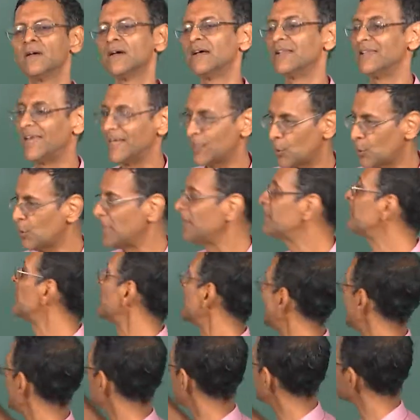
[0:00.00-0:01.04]
then only
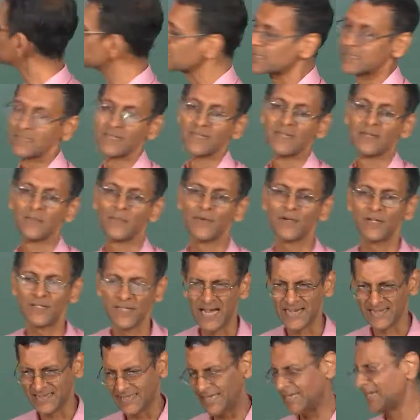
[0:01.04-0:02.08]
bring in this, because
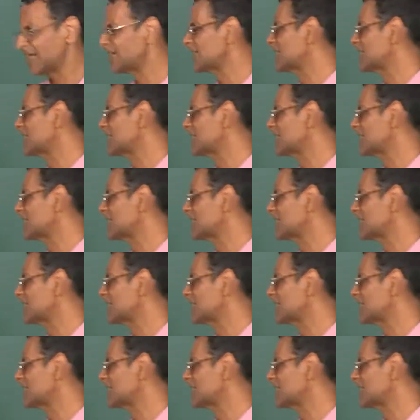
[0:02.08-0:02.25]
I think